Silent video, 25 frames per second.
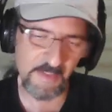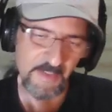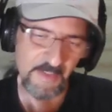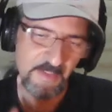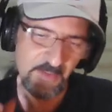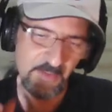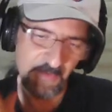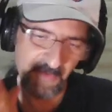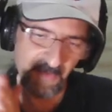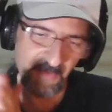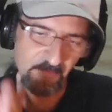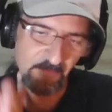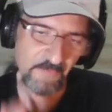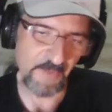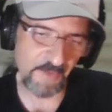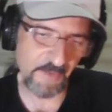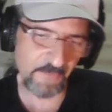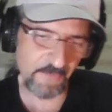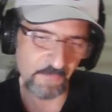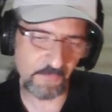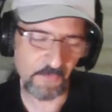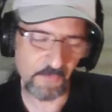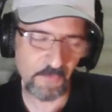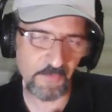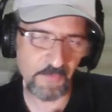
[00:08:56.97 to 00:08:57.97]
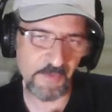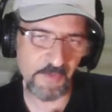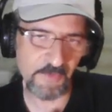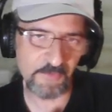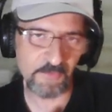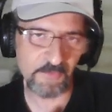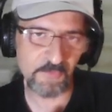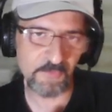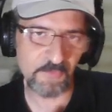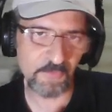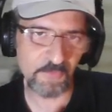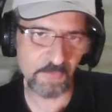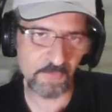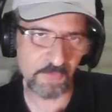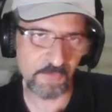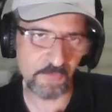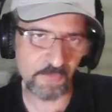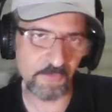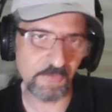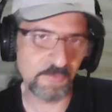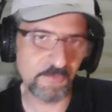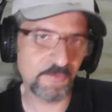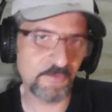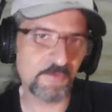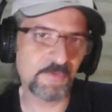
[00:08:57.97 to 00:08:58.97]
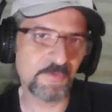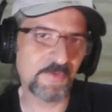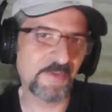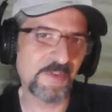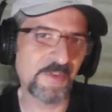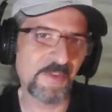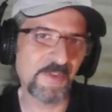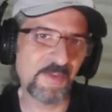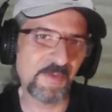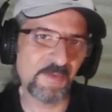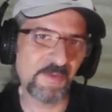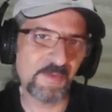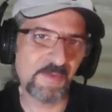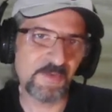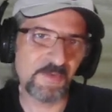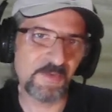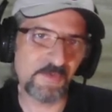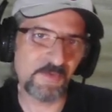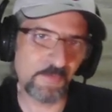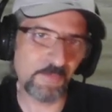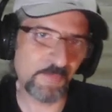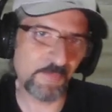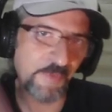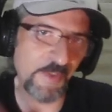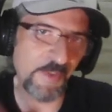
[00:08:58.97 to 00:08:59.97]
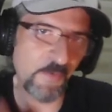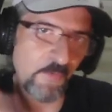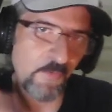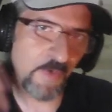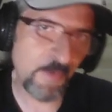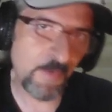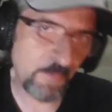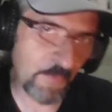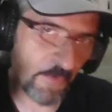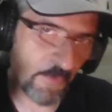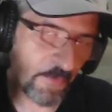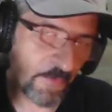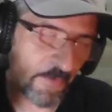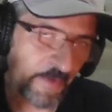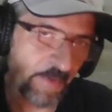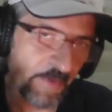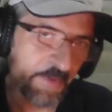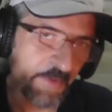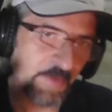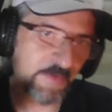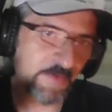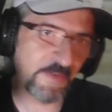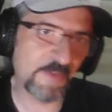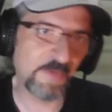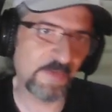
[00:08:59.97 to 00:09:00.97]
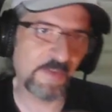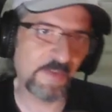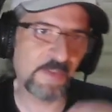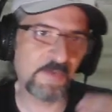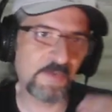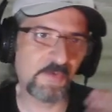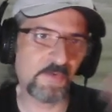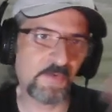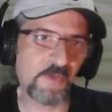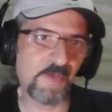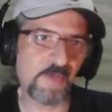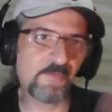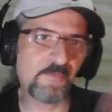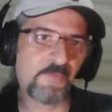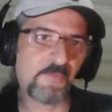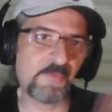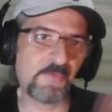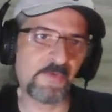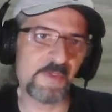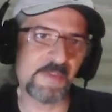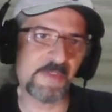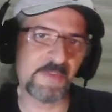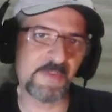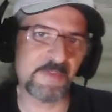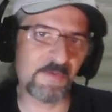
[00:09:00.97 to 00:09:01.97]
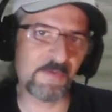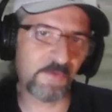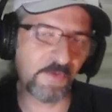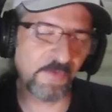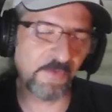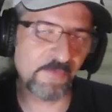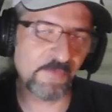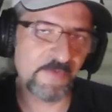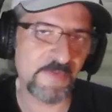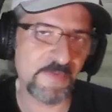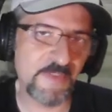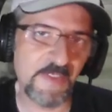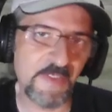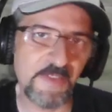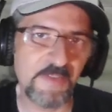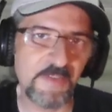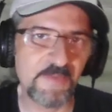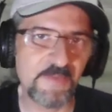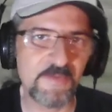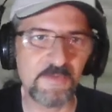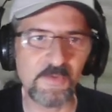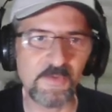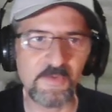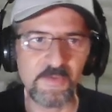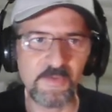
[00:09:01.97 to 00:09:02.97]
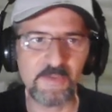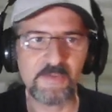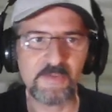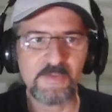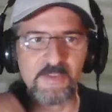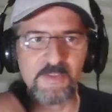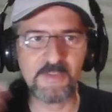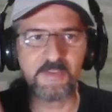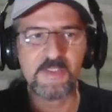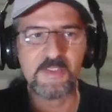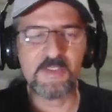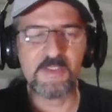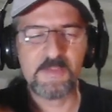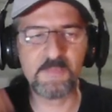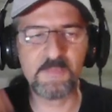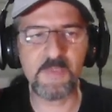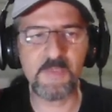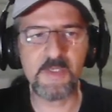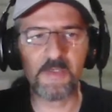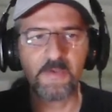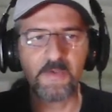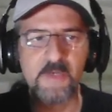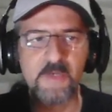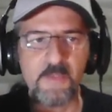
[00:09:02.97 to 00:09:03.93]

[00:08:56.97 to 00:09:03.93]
divide 4 into 2 2s. You play 1 more relic, and then you have 3s all of a sudden. So it gets bigger and